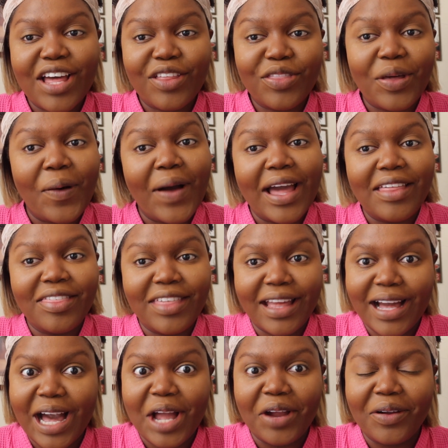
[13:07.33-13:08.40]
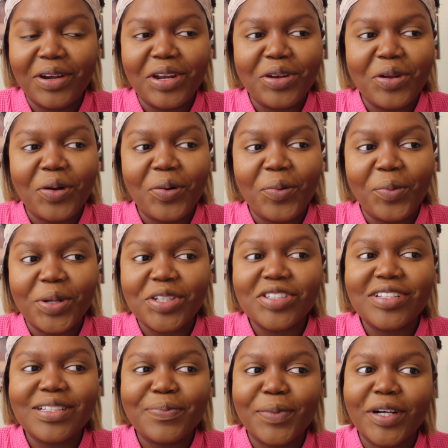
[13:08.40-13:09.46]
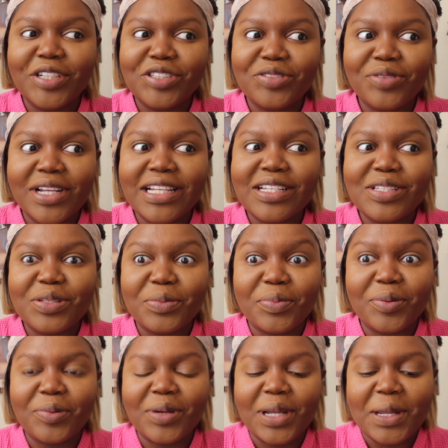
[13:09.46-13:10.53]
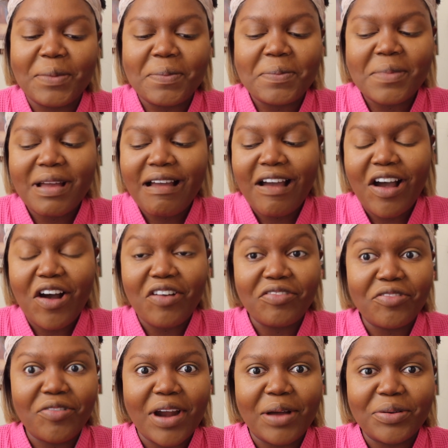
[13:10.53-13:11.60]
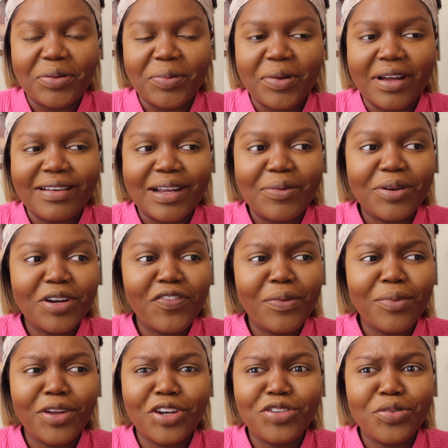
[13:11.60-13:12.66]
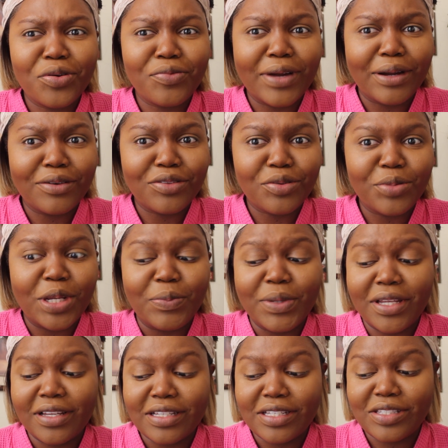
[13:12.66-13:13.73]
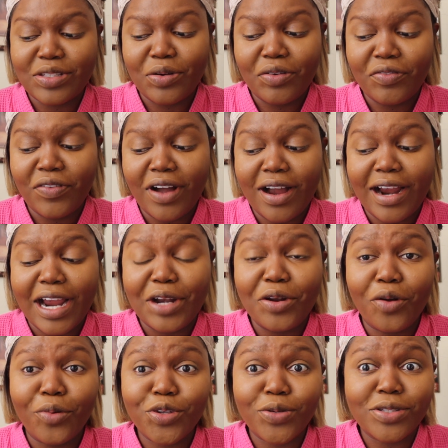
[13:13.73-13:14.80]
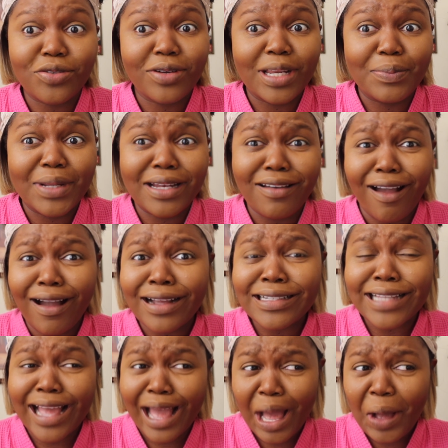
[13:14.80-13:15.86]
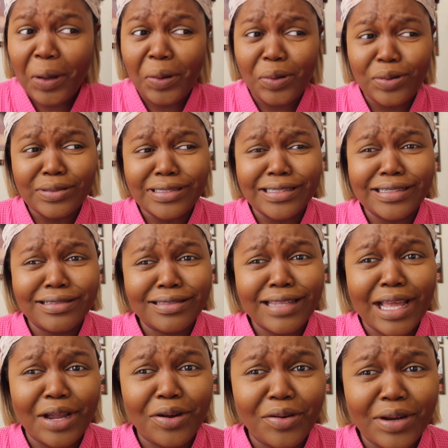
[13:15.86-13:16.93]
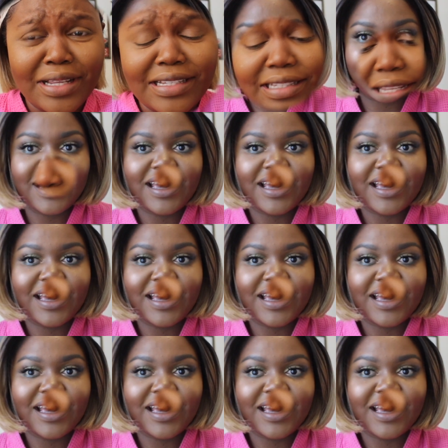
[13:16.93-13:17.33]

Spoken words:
Though I think I already know which sponge reigns supreme of round 1. I wonder if I'm gonna do a round 3, because so far I know which one's already been knocked out. Isn't that crazy?